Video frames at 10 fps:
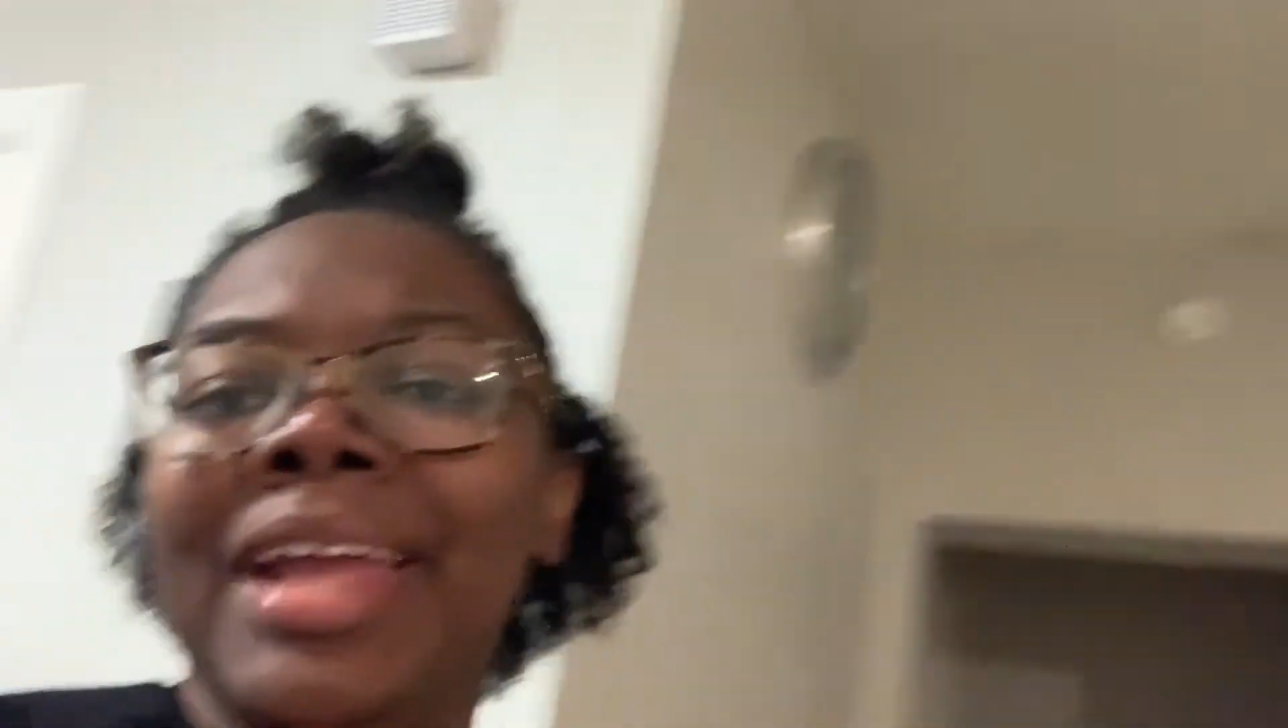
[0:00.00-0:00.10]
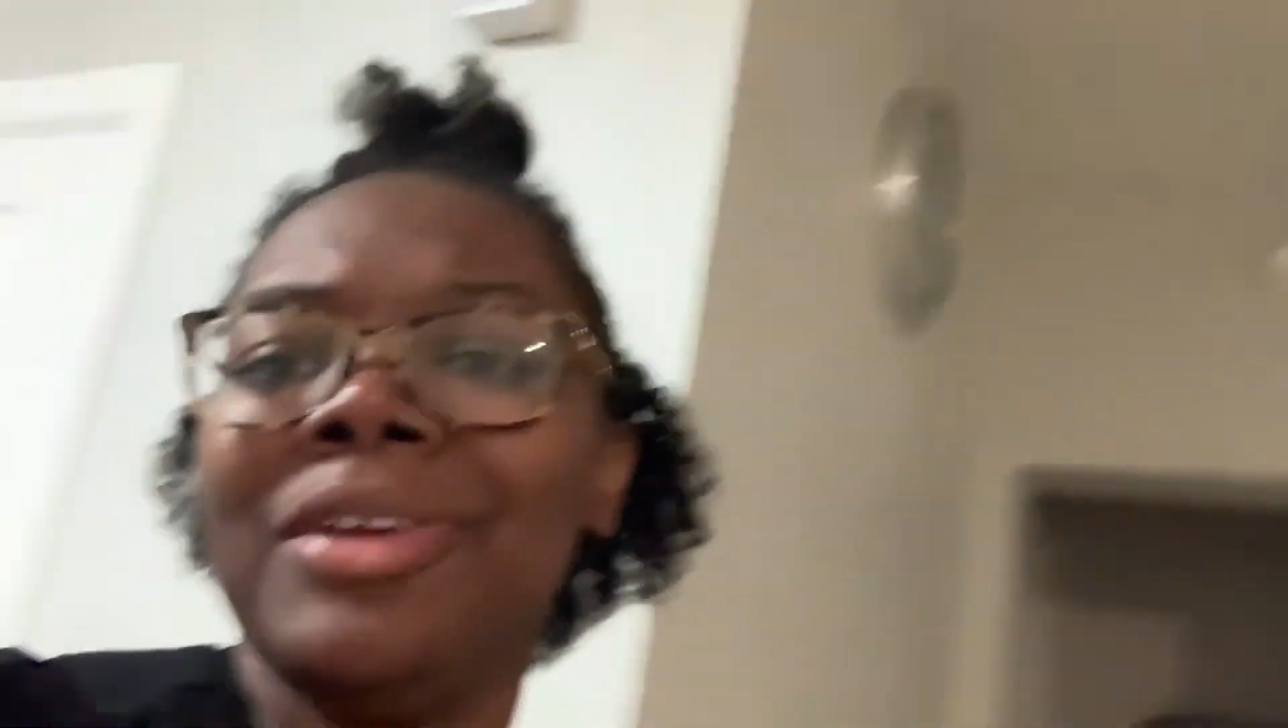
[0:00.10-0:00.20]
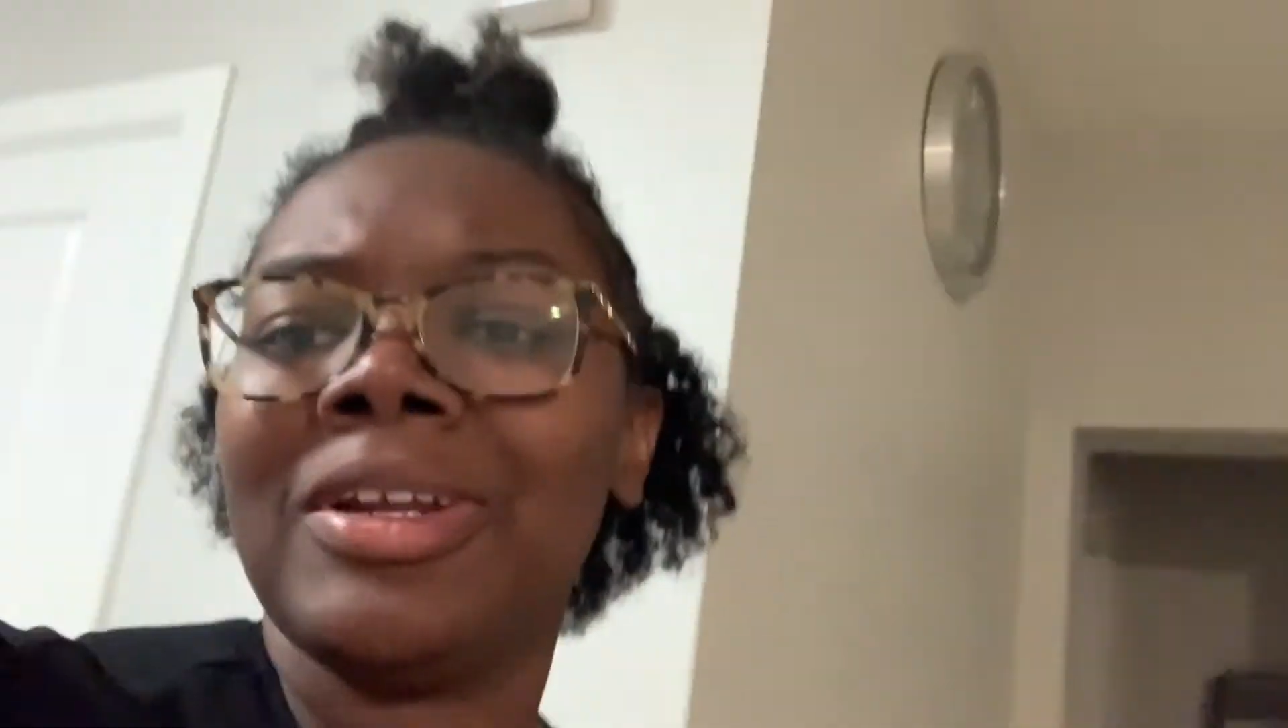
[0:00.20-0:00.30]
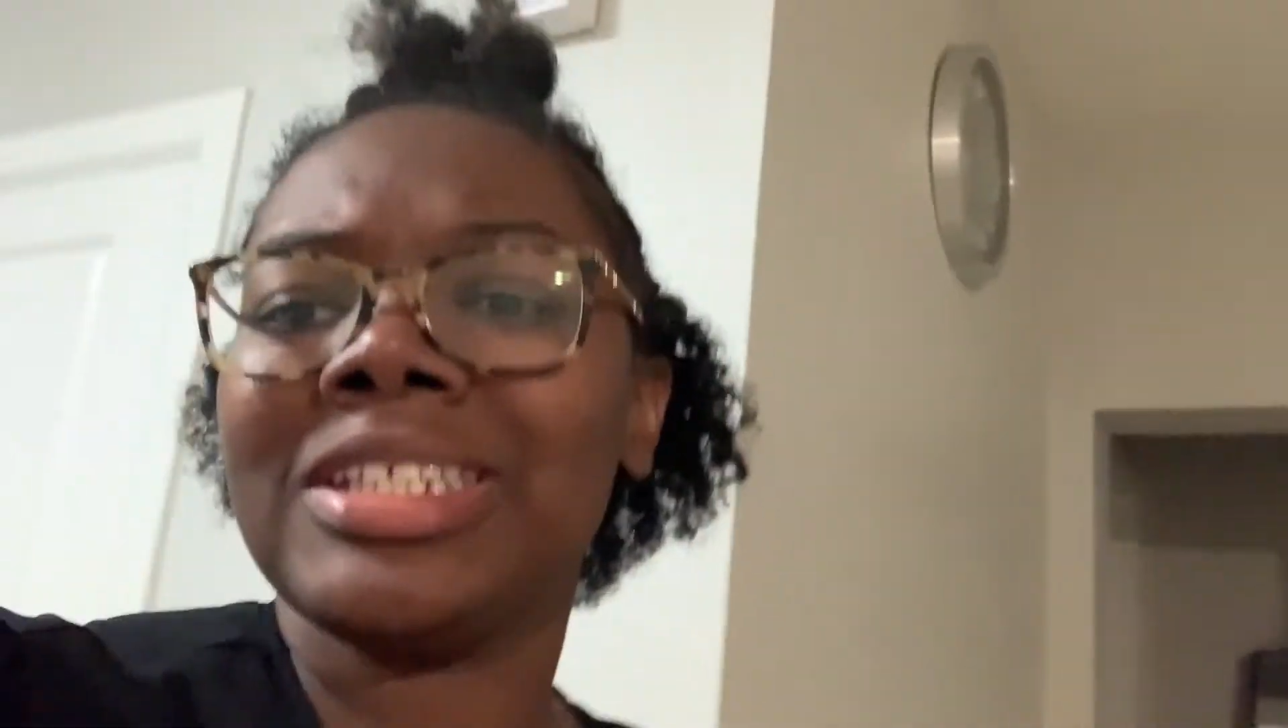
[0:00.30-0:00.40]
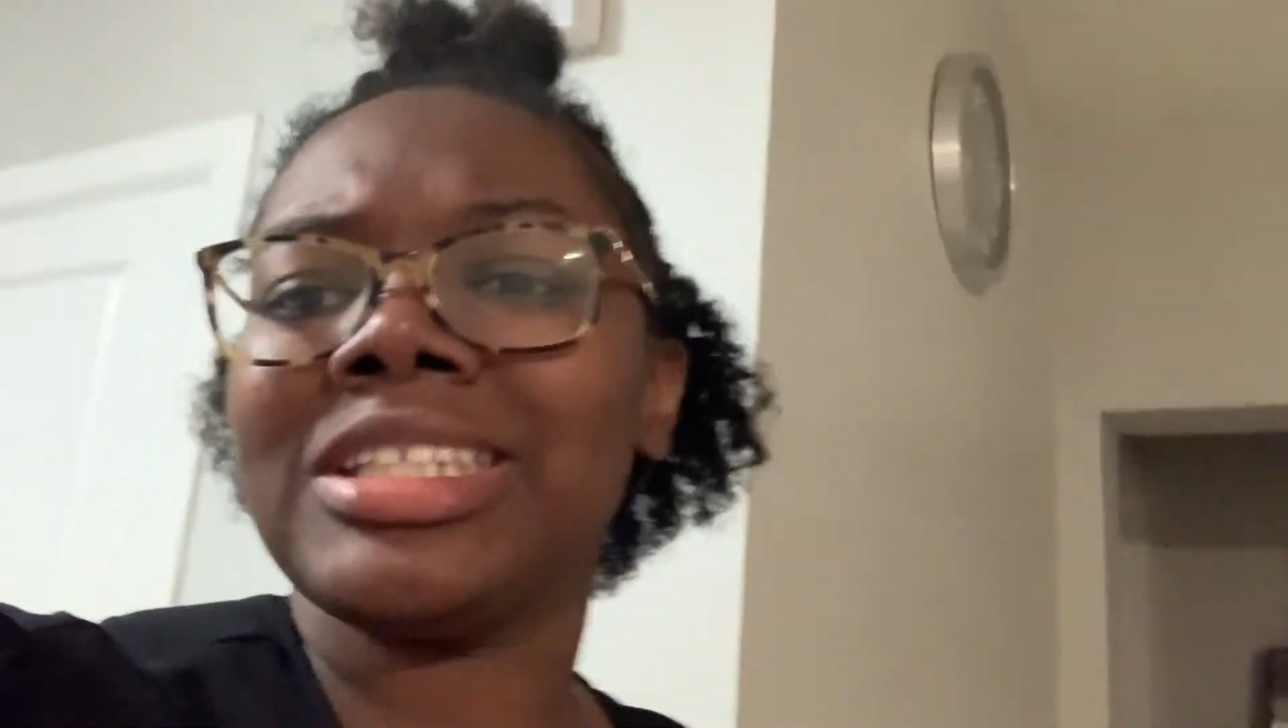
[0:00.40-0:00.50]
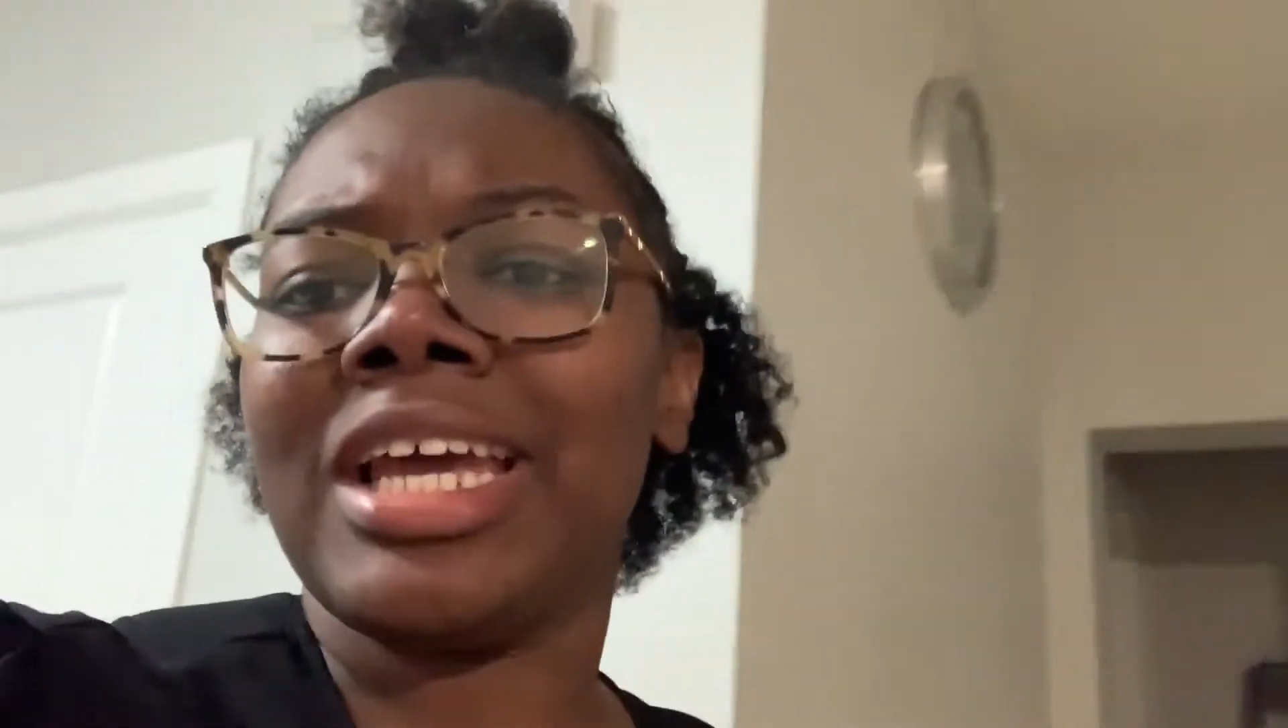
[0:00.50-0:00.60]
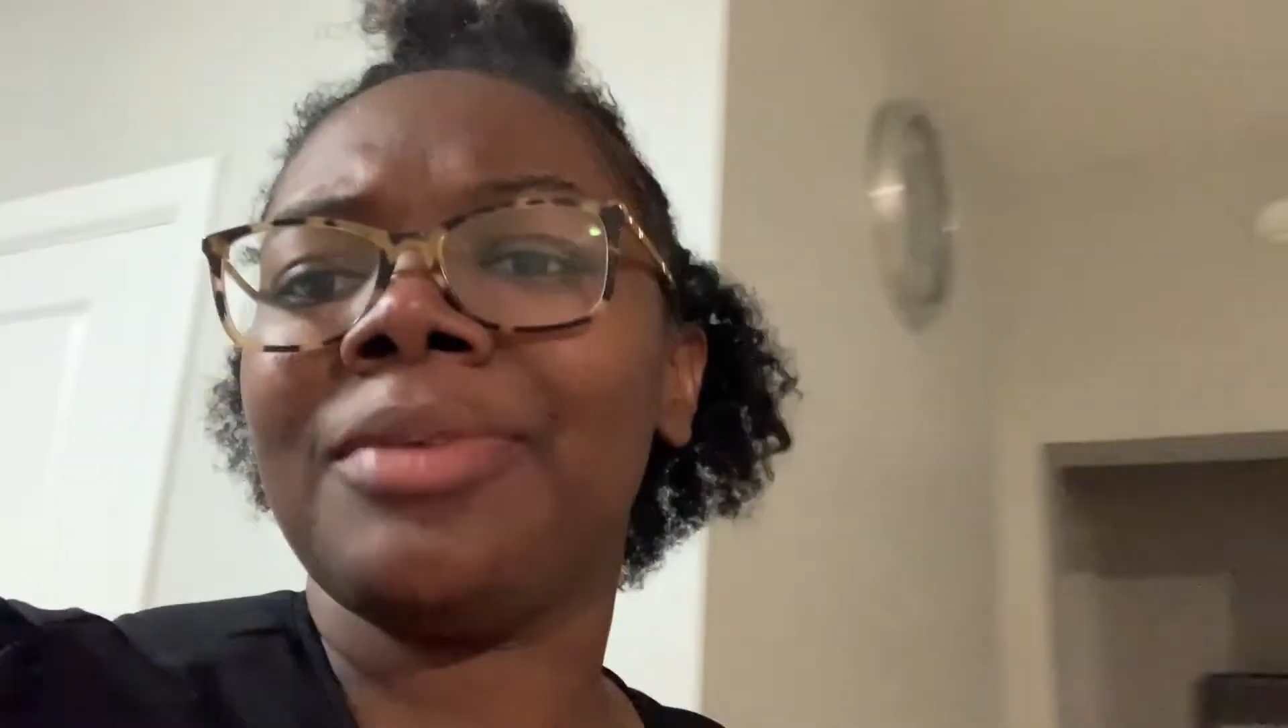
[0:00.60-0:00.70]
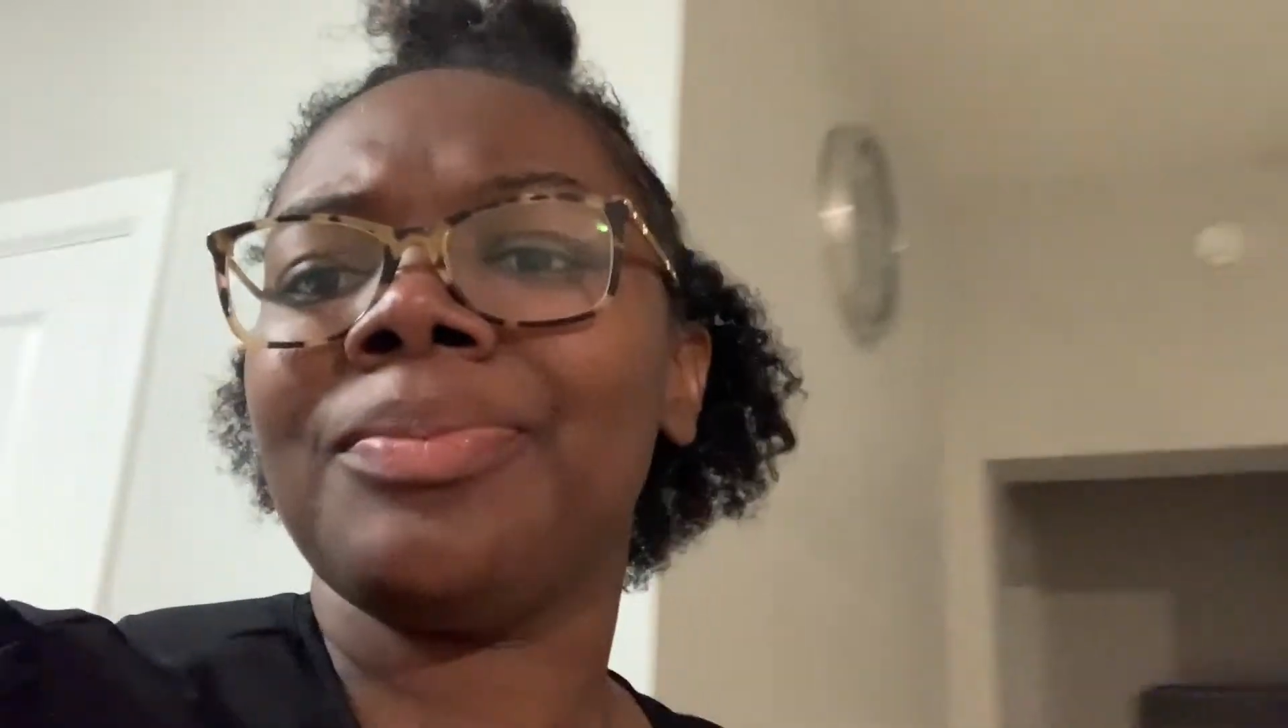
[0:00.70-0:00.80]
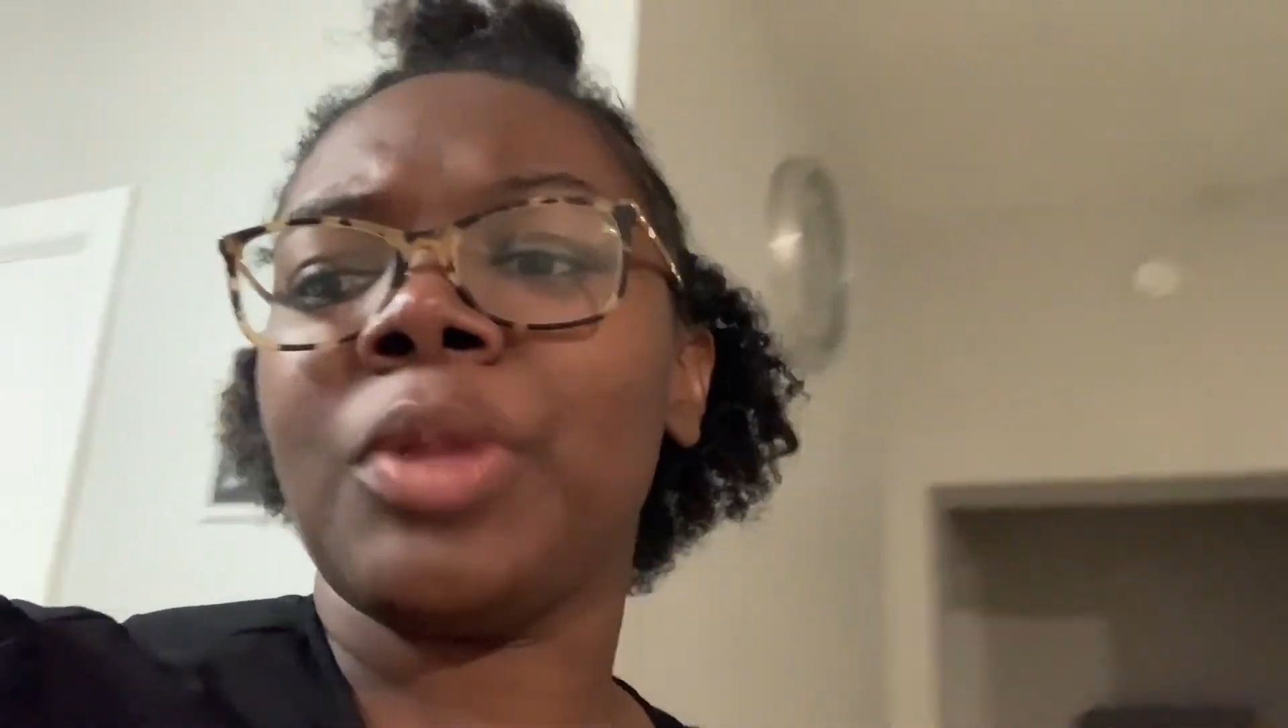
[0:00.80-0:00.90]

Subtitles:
do nothing today.